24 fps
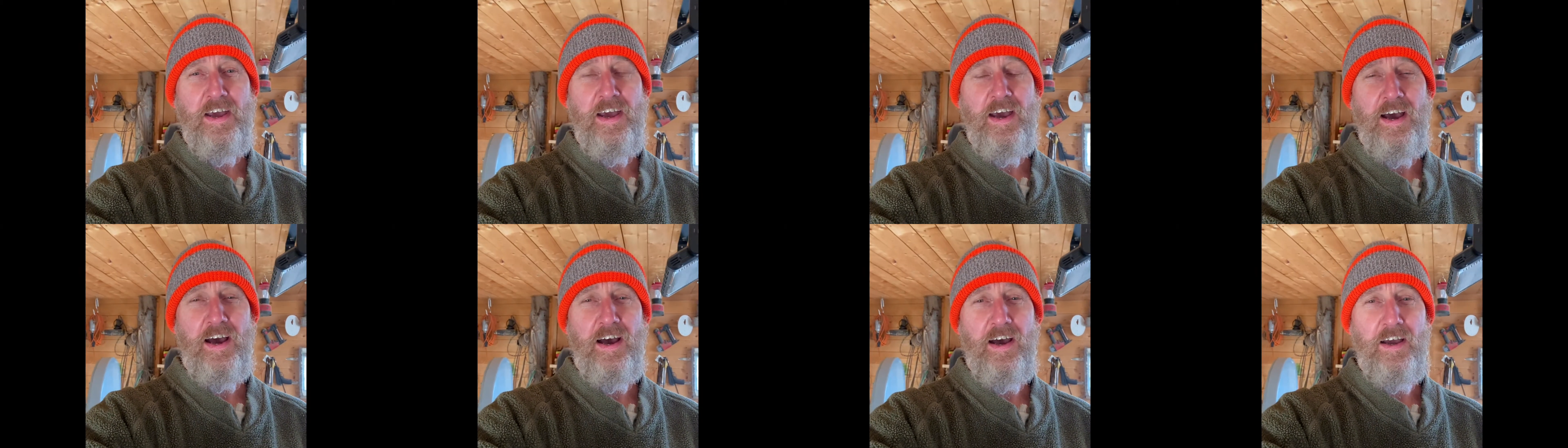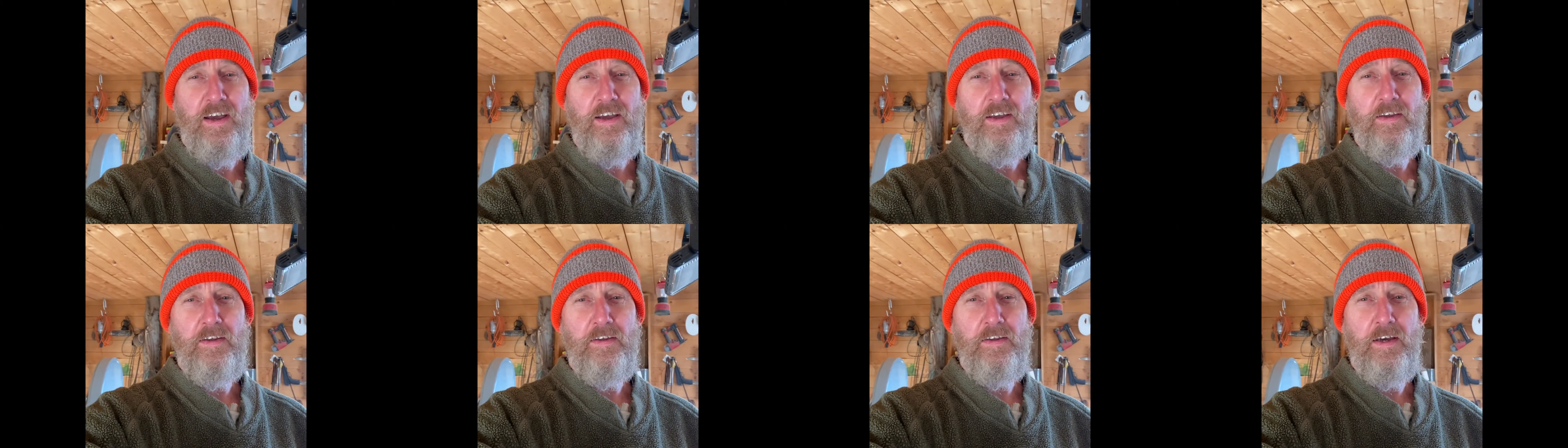
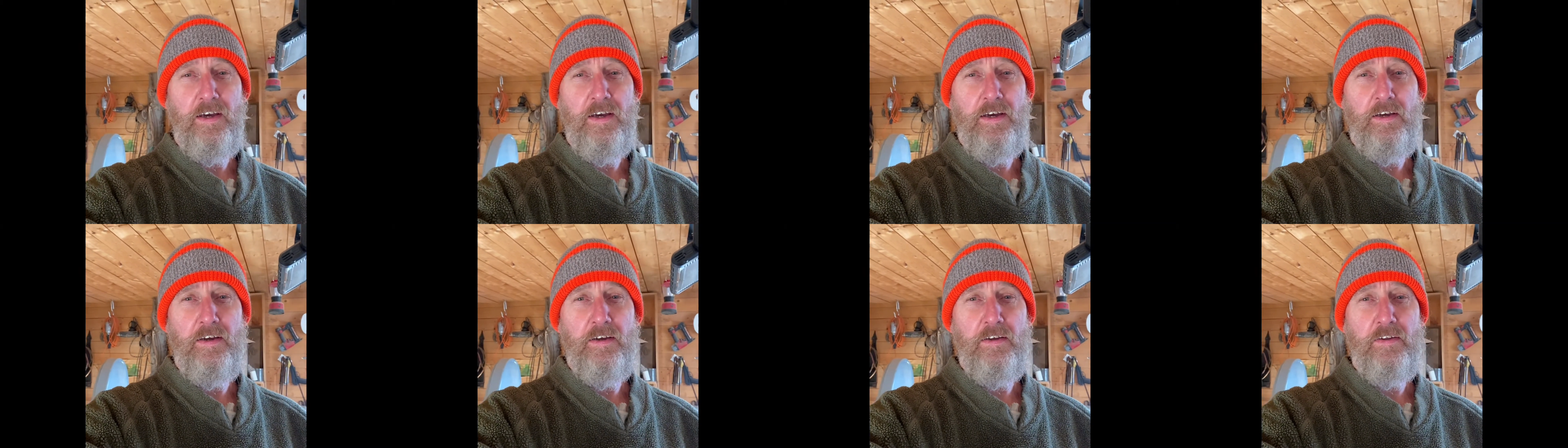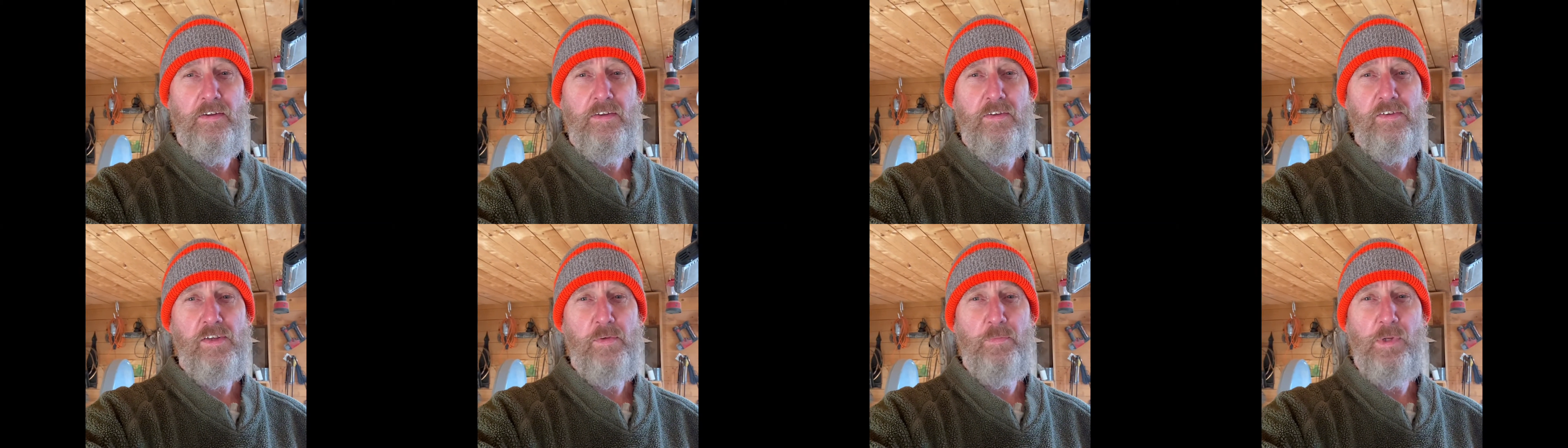I
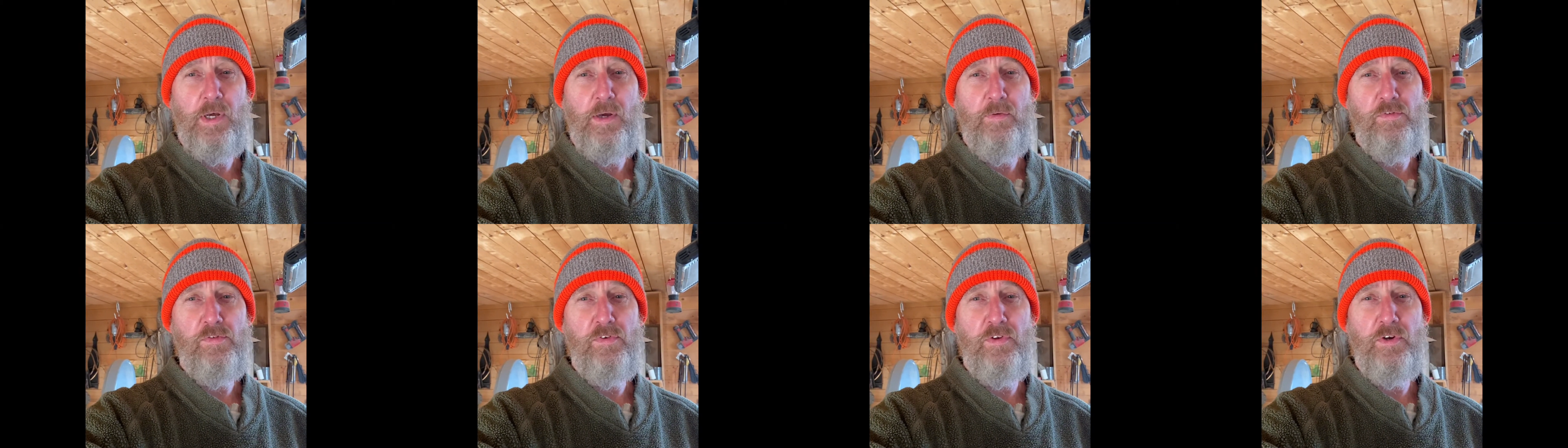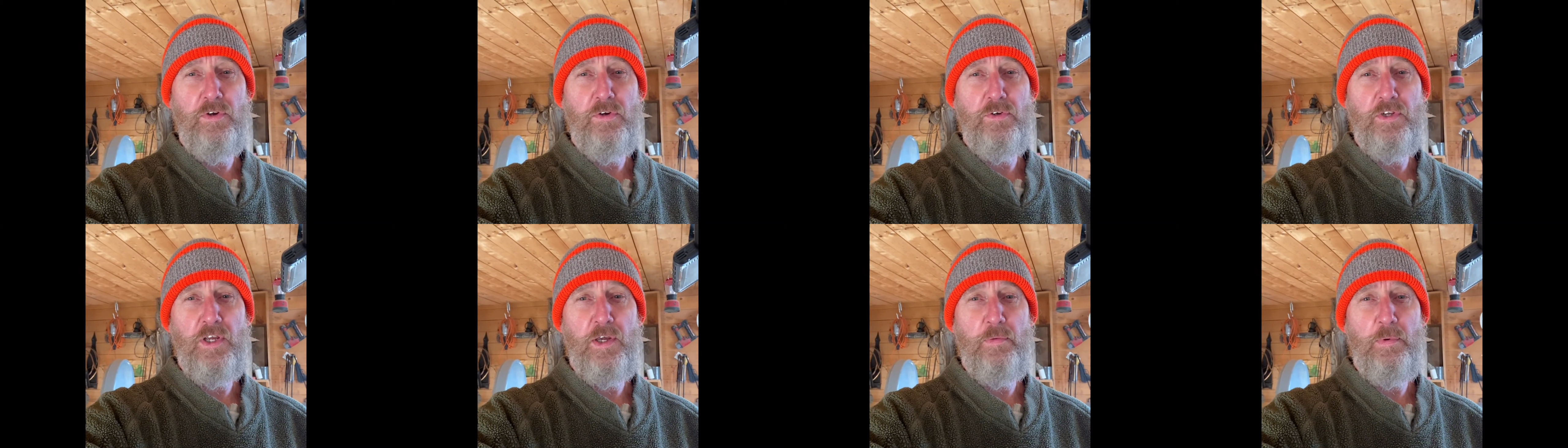sometimes
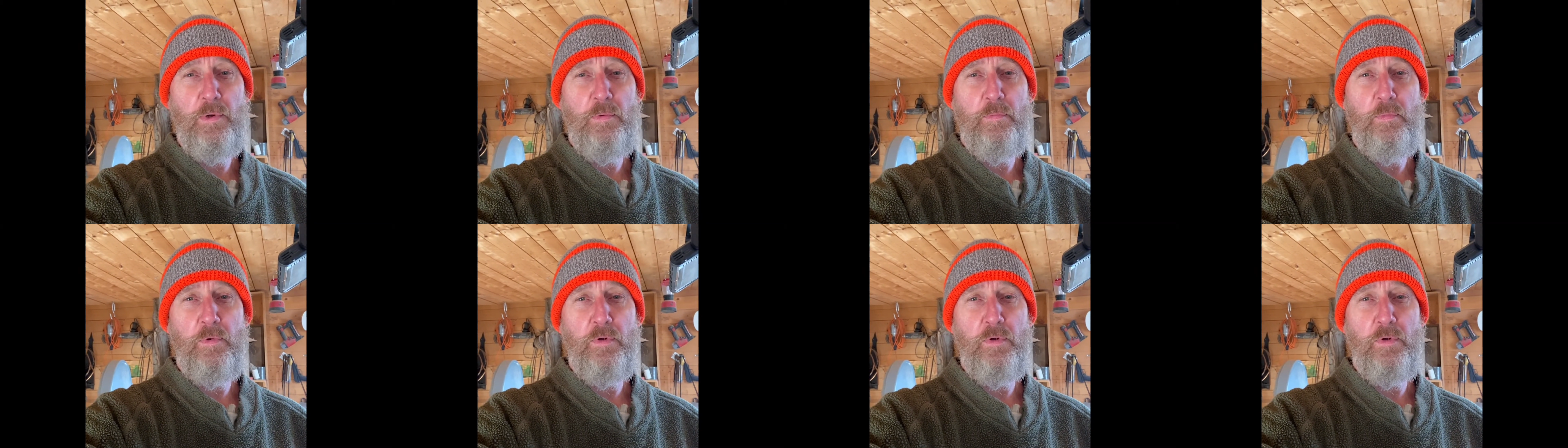videotape him